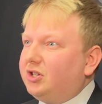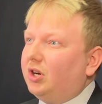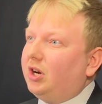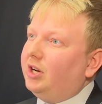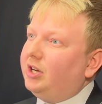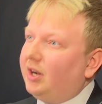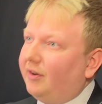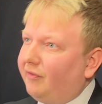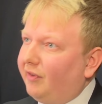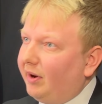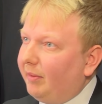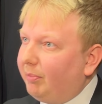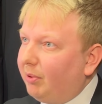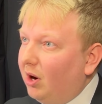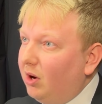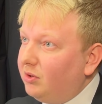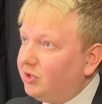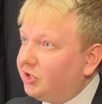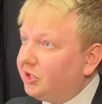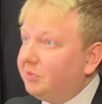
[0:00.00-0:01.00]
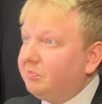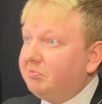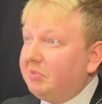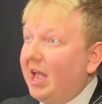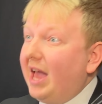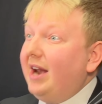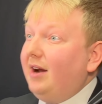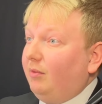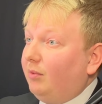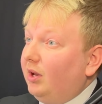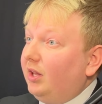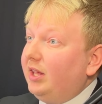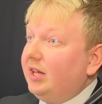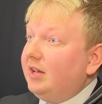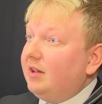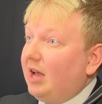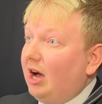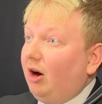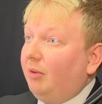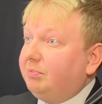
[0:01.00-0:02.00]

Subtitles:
of took a different approach, and it really